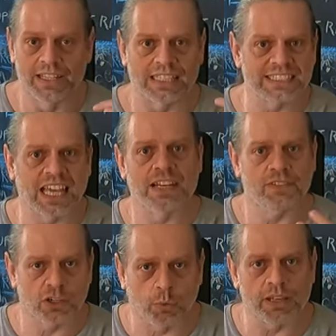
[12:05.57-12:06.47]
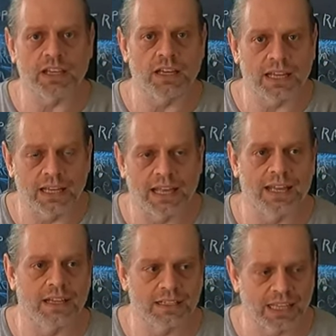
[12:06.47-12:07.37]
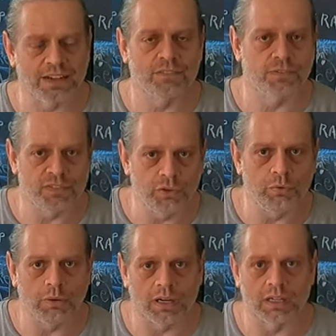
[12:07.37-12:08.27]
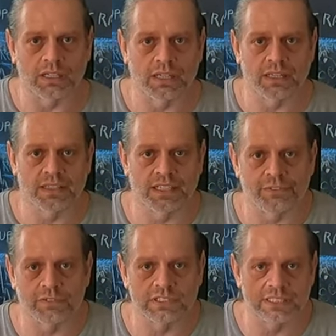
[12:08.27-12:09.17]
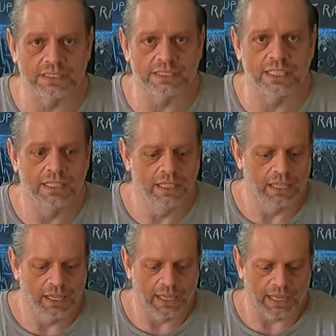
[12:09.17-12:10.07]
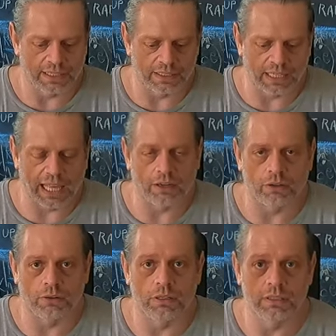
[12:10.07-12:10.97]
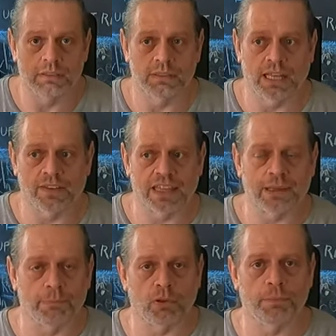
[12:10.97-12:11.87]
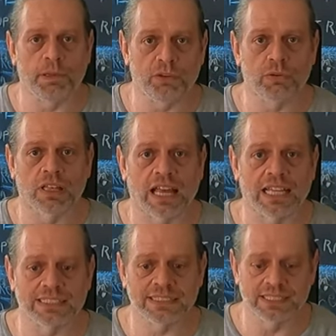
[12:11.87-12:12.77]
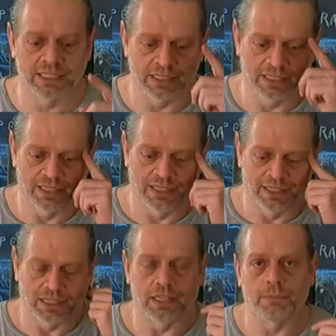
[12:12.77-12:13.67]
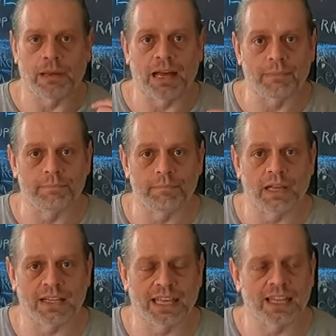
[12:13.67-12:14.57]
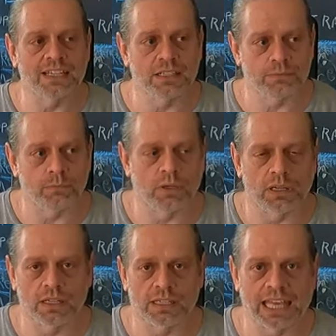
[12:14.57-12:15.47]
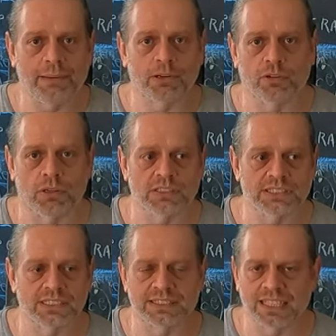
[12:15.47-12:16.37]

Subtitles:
That's kind of a quick, kind of a view on the differences and how they can both be utilized. I kind of came across this.